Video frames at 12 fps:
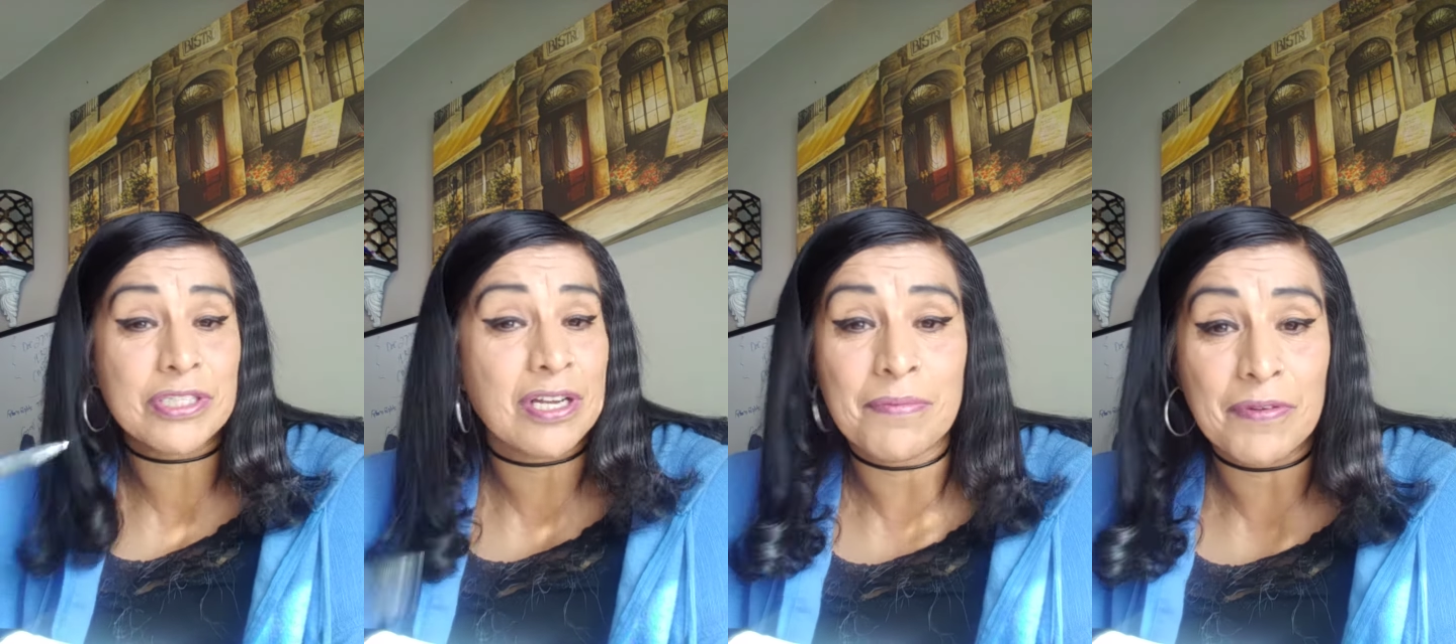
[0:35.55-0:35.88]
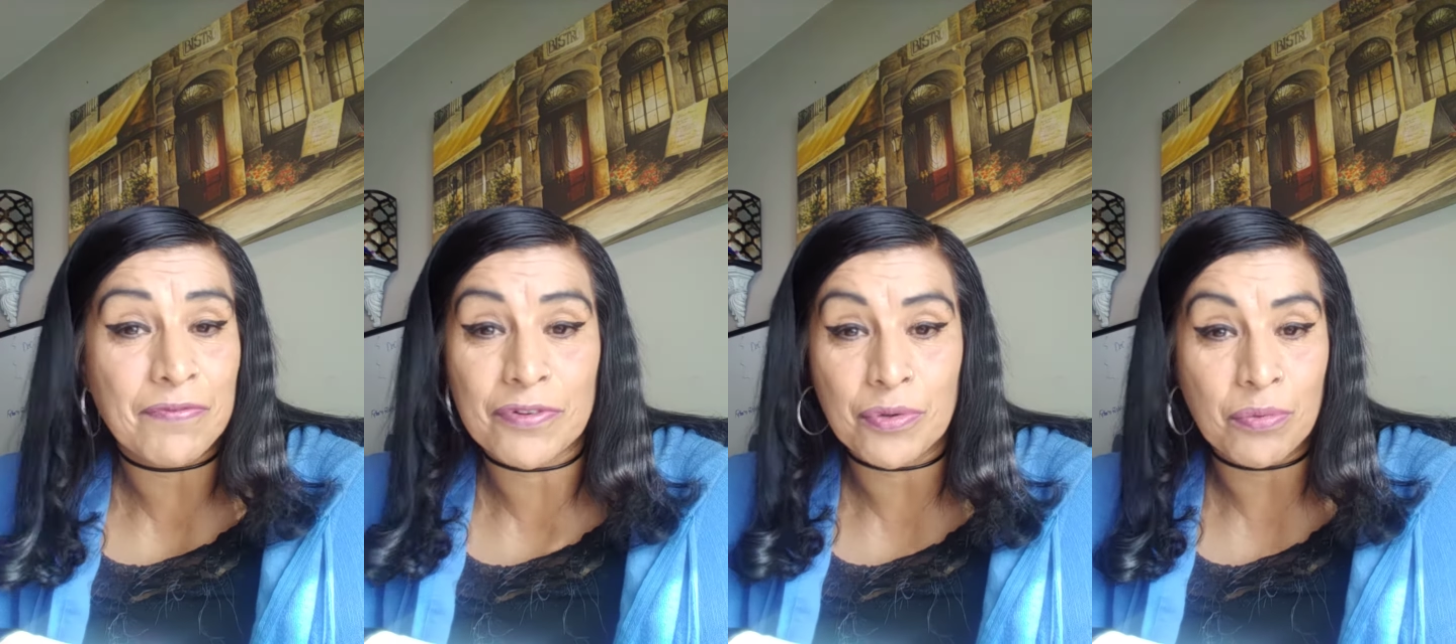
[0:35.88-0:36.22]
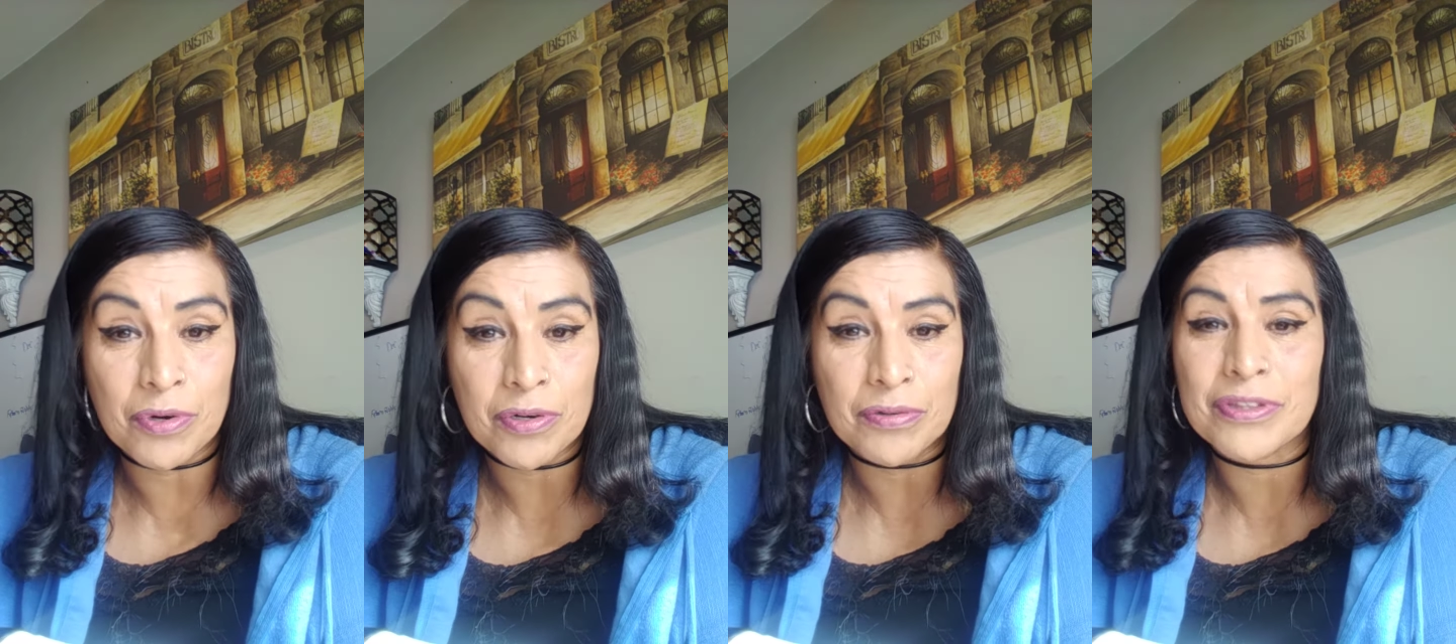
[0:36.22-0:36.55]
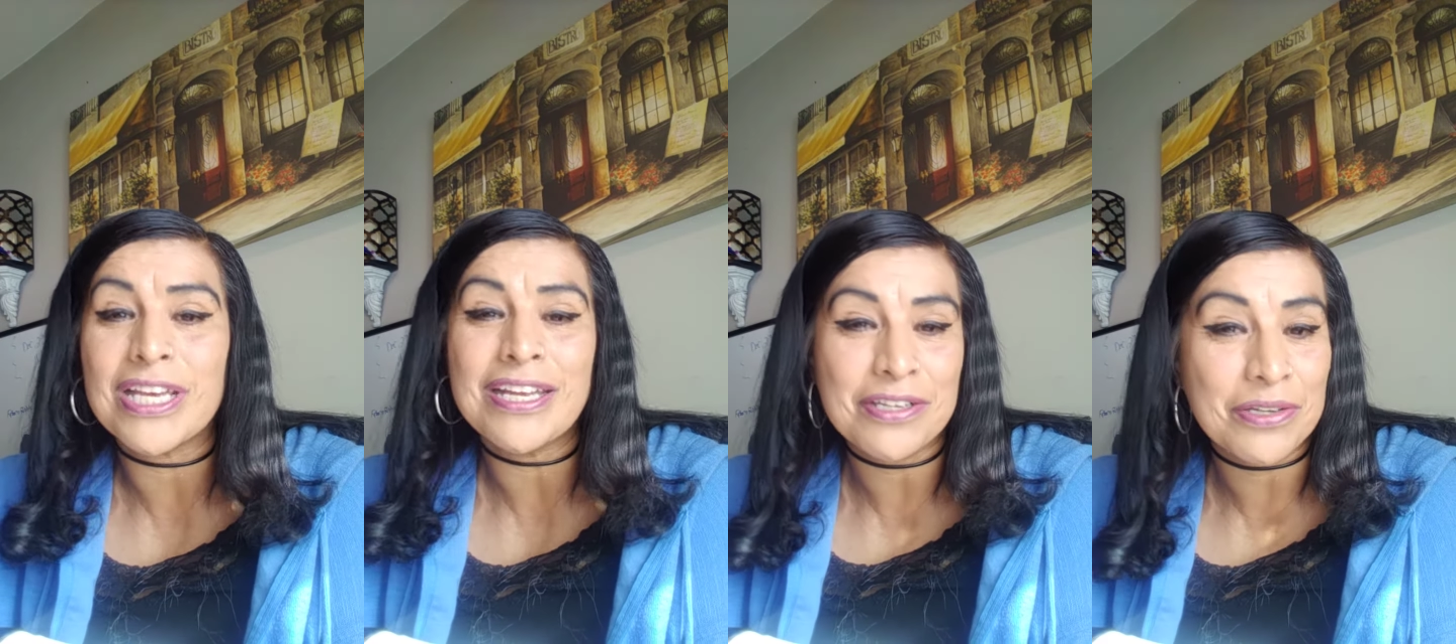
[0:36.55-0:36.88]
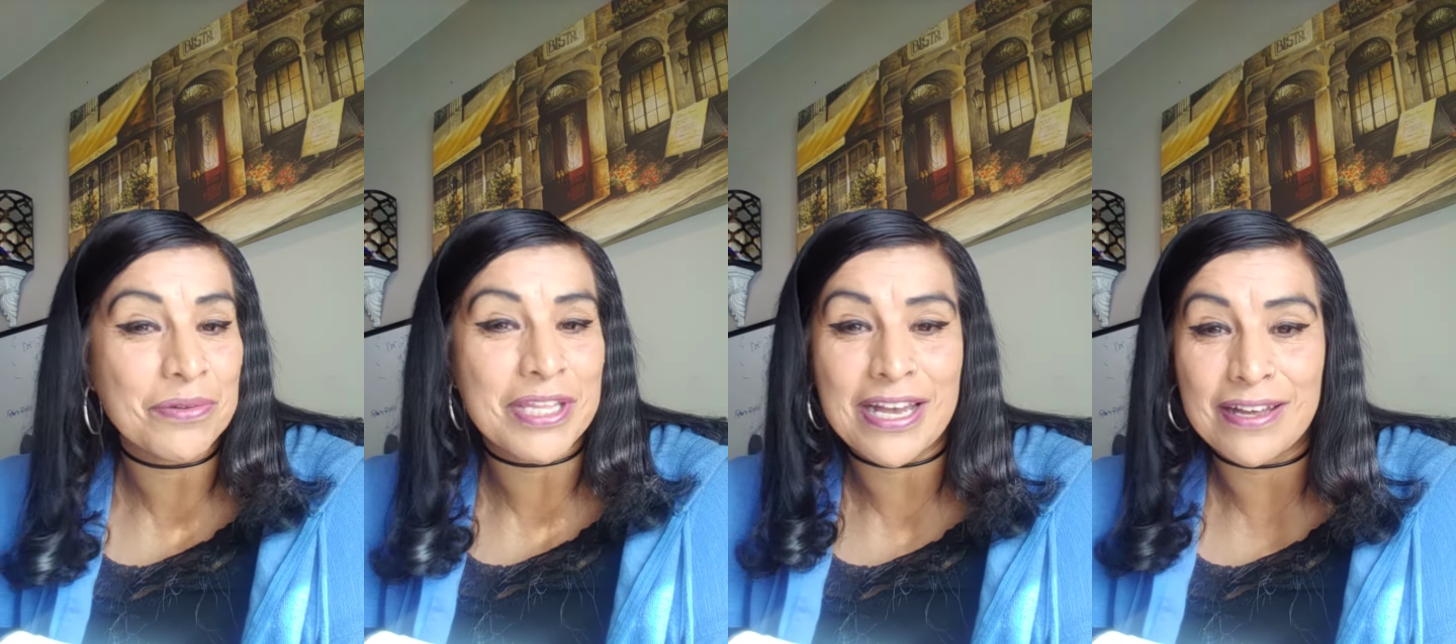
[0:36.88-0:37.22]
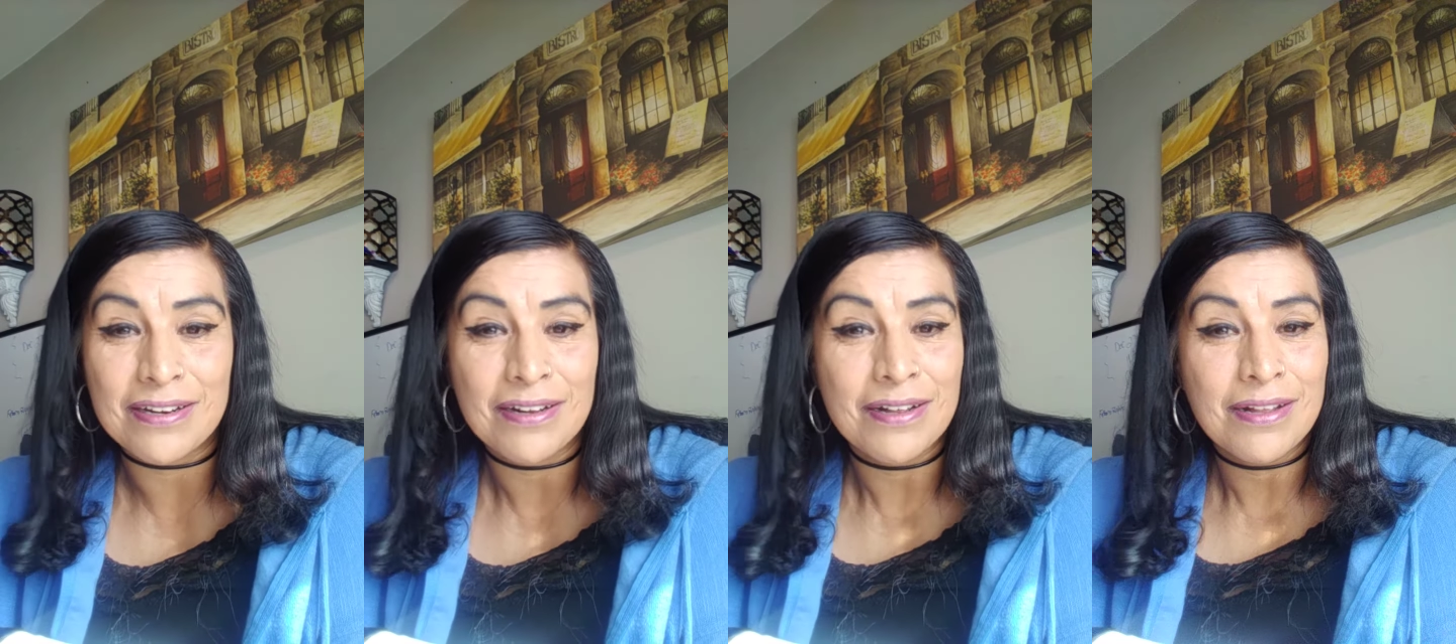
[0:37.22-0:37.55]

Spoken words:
coming for the world. They knew that.